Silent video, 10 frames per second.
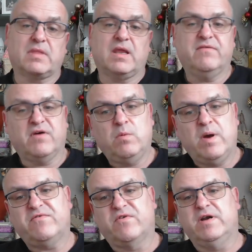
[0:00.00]
if I
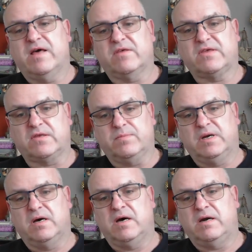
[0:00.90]
went for another
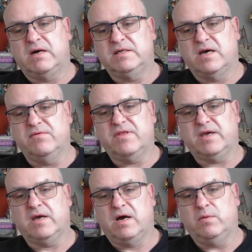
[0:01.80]
supplier, I don't
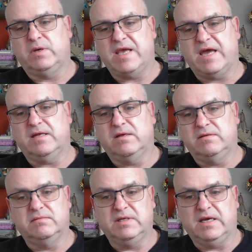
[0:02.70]
think I would get
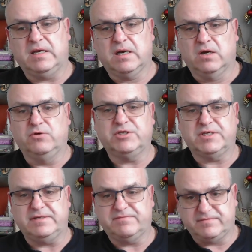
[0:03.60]
the
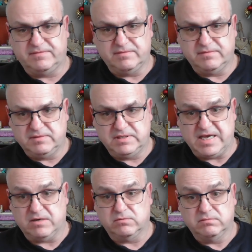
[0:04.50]
inclusive
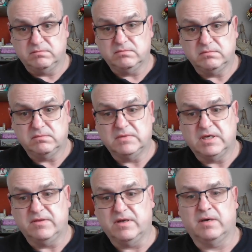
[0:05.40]
deal
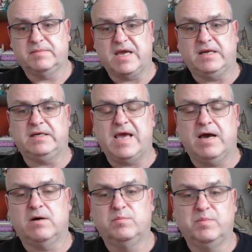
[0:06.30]
that I'm getting
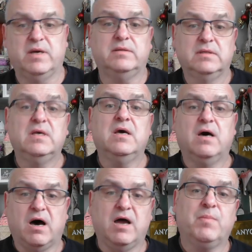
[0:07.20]
now, but
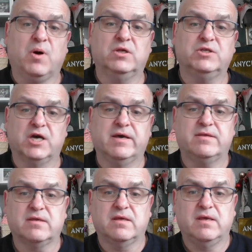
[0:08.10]
I apologise.